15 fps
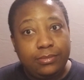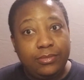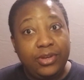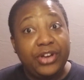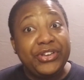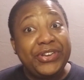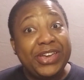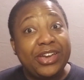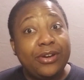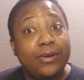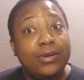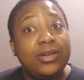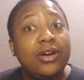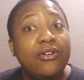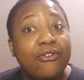A year.
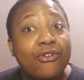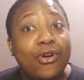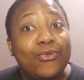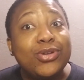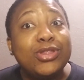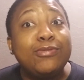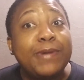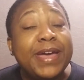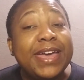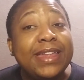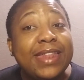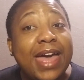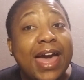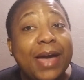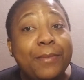Your girl was paying
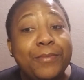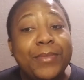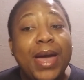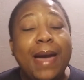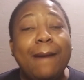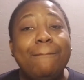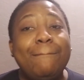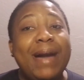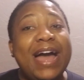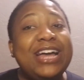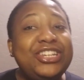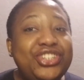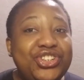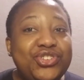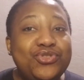that.
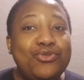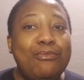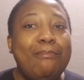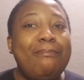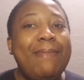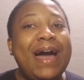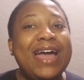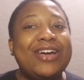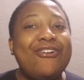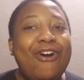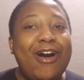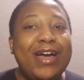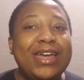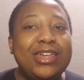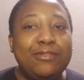Mind you, my
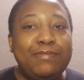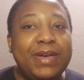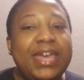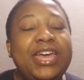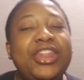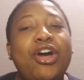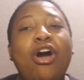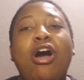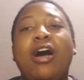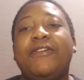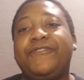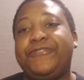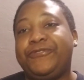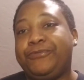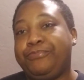car is paid
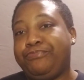off.